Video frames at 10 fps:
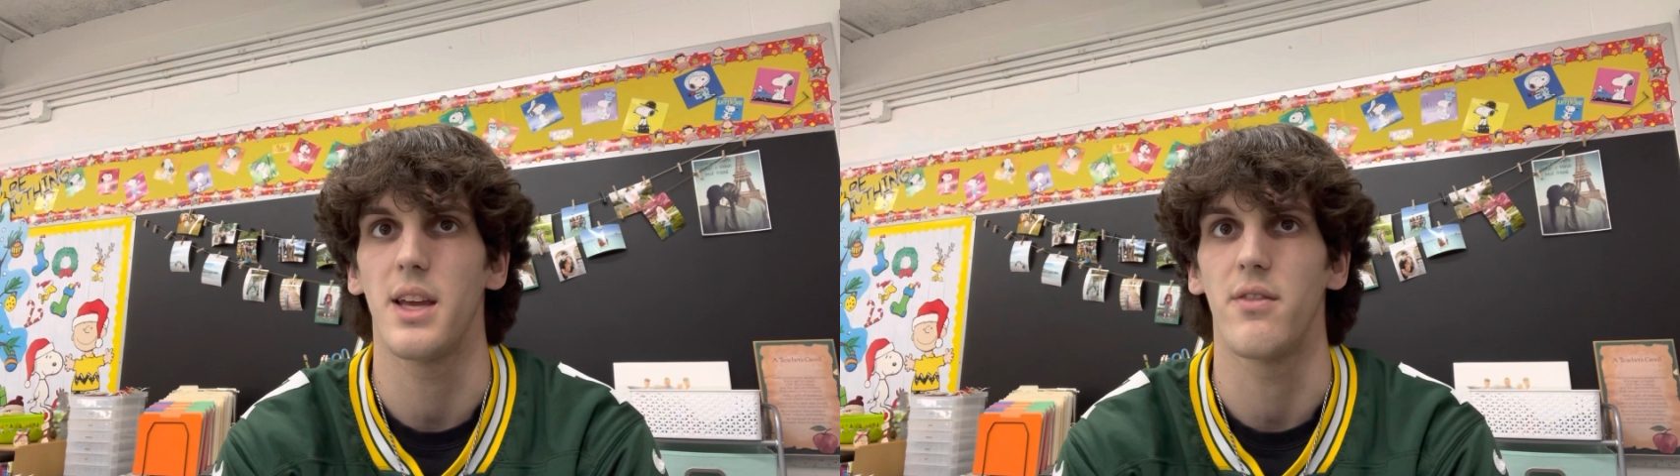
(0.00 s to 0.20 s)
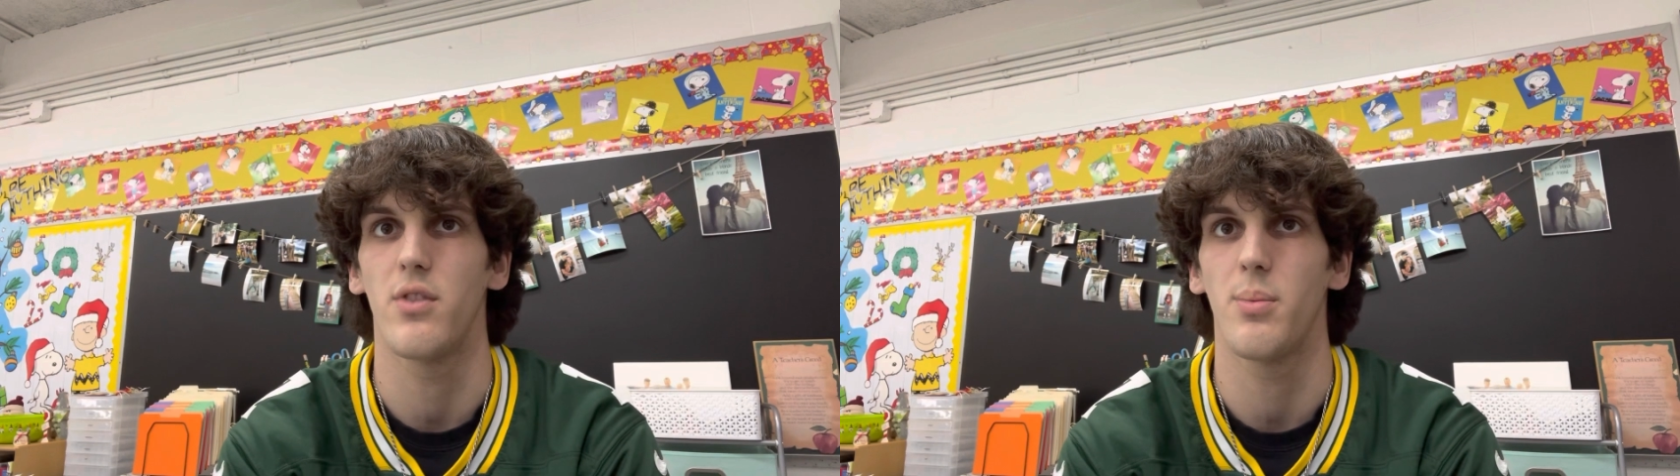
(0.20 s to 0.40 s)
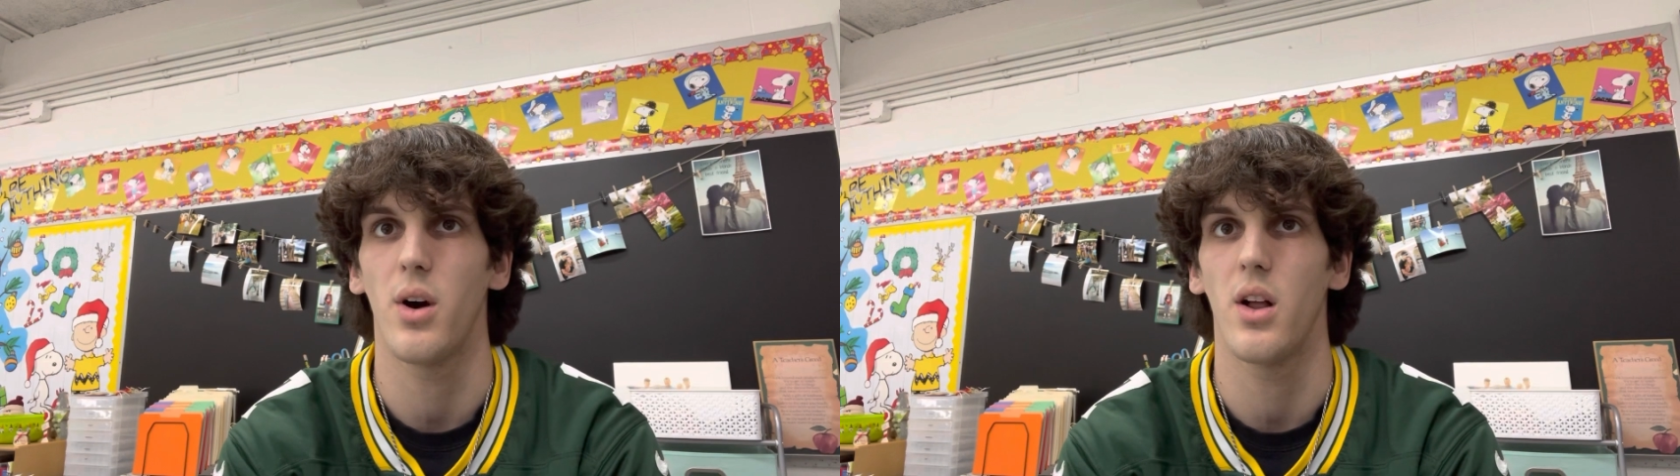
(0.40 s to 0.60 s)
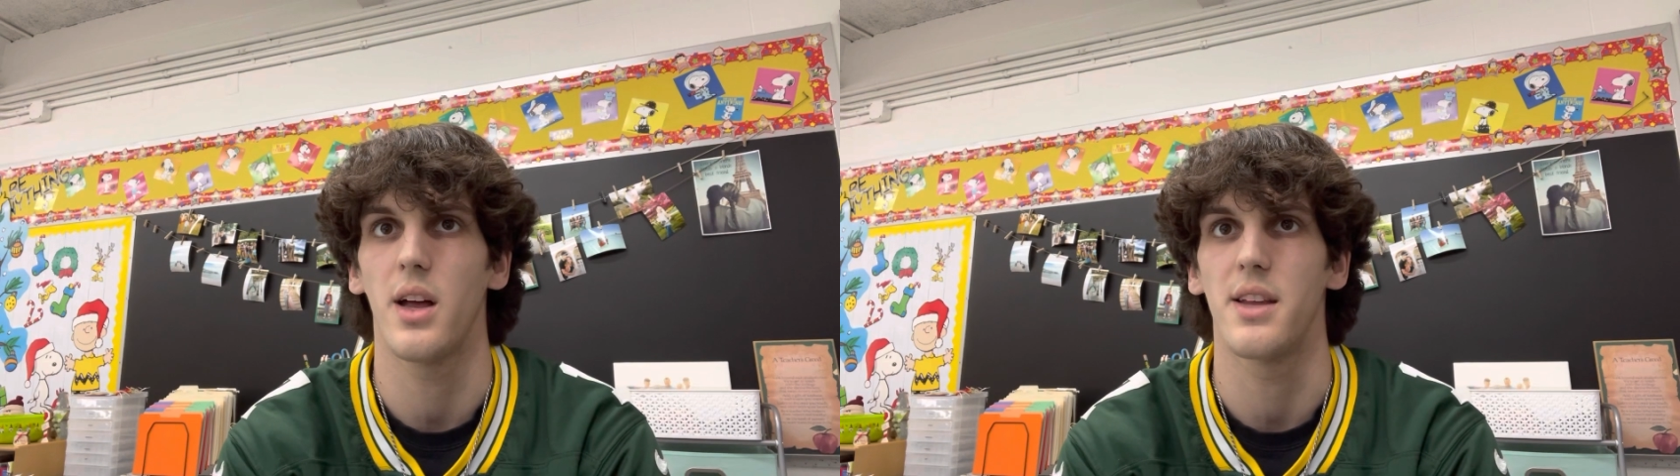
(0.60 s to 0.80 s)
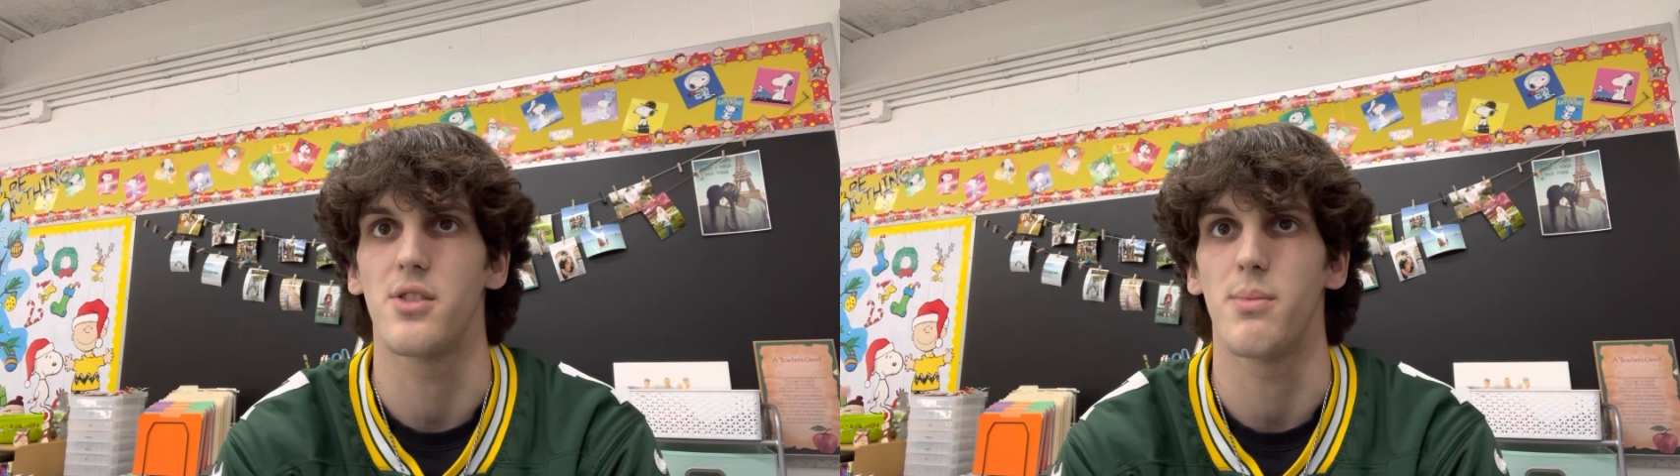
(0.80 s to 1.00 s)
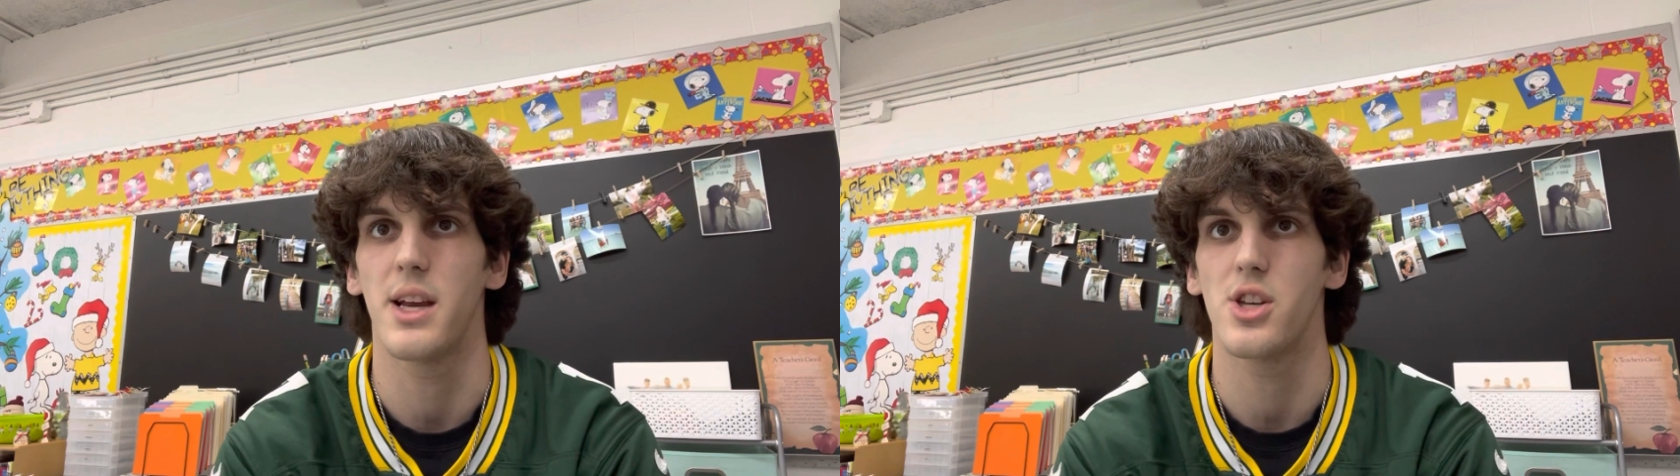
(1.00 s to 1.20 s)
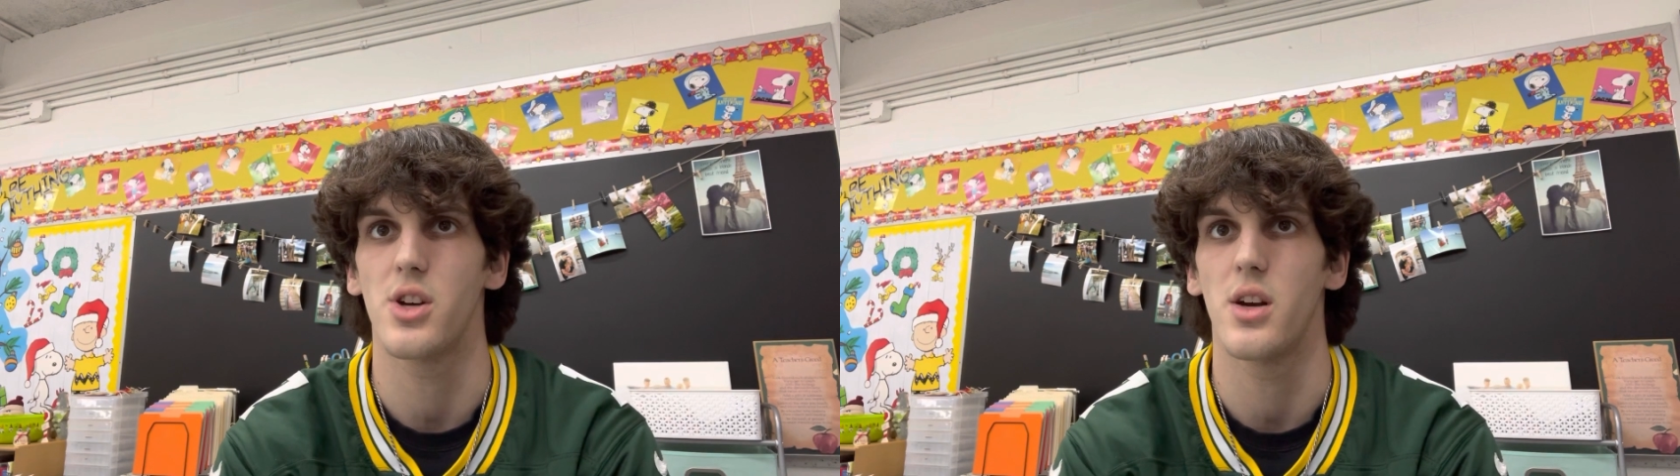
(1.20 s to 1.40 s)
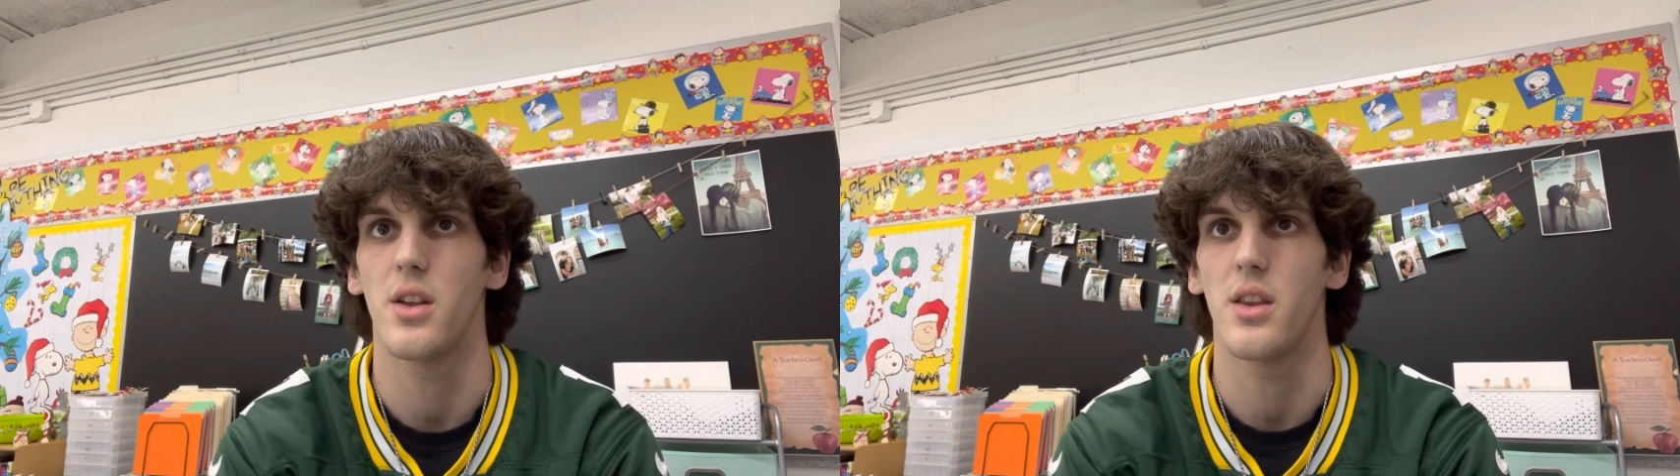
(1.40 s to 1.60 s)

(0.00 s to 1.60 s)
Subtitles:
in football and to make sure